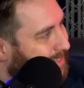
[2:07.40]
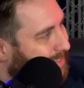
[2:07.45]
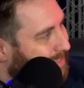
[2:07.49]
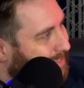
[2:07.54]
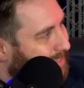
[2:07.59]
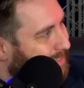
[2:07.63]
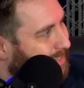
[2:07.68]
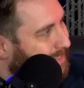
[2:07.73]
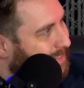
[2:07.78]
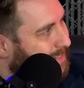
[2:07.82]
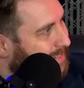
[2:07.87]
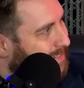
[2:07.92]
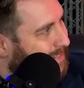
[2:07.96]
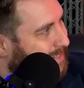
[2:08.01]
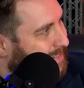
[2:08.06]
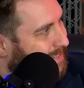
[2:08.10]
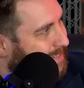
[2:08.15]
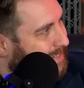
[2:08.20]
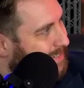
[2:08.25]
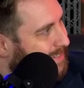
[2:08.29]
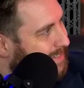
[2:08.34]

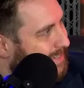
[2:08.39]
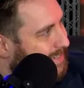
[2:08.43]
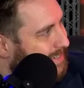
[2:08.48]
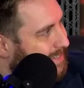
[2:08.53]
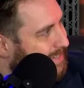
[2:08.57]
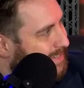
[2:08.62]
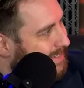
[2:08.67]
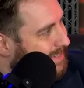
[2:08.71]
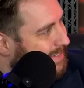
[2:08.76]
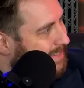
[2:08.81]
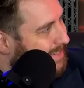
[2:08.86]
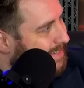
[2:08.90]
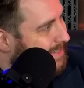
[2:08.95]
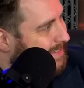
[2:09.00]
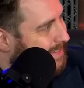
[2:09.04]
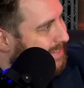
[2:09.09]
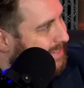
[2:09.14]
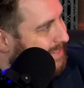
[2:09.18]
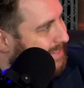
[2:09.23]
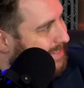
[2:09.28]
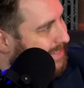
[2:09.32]

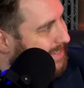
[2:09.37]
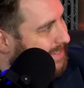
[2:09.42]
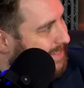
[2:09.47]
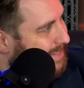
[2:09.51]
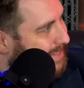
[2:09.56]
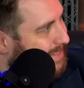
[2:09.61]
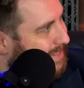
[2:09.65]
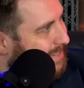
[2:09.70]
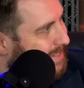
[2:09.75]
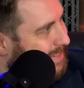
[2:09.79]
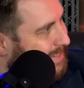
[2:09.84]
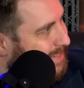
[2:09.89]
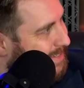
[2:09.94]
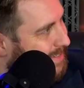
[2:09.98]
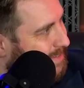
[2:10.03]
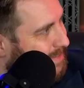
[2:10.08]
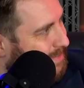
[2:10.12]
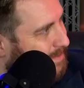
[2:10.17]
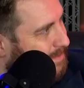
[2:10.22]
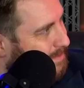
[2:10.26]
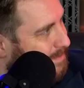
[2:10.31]

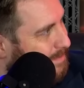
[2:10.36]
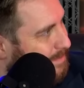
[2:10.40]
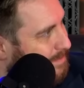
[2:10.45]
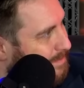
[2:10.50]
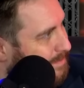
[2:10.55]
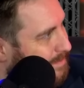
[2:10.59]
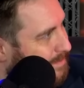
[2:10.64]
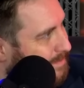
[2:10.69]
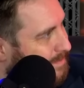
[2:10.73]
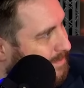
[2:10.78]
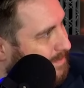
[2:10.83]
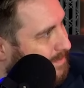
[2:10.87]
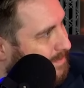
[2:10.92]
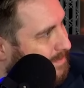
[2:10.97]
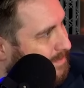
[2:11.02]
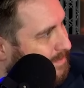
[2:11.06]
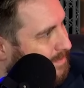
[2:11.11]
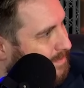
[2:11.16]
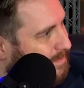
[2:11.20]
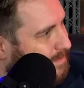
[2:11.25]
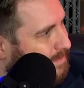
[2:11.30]

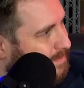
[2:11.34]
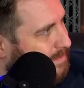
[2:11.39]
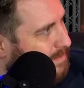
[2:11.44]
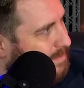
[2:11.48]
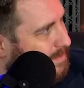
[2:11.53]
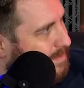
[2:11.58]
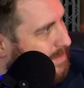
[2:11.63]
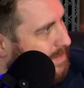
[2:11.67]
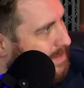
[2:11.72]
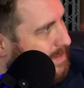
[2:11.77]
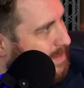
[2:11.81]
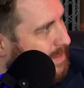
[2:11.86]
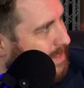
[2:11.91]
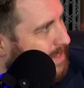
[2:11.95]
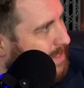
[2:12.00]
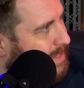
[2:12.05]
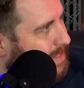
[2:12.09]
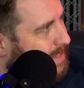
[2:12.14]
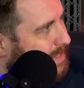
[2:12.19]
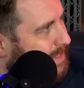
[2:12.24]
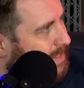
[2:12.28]

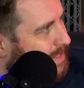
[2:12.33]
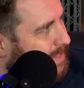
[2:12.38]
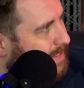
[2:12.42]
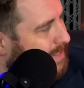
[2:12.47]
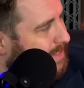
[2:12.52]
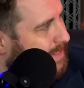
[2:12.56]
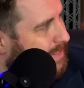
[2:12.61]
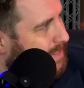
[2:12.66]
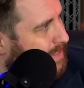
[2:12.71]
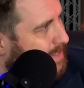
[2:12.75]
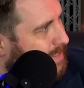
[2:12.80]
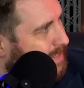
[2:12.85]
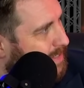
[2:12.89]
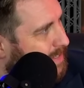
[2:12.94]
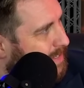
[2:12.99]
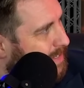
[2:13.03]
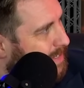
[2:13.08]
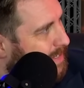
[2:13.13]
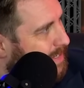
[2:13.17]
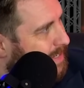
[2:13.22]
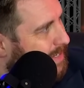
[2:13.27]

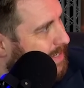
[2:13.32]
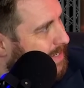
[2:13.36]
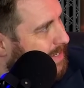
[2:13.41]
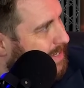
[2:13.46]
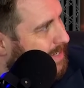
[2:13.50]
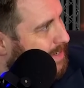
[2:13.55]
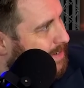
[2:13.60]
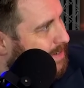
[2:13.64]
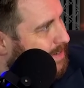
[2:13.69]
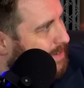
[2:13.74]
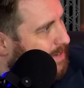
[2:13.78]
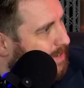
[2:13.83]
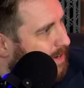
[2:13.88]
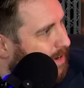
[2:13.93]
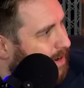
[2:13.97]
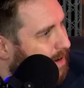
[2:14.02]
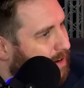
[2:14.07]
(not speaking)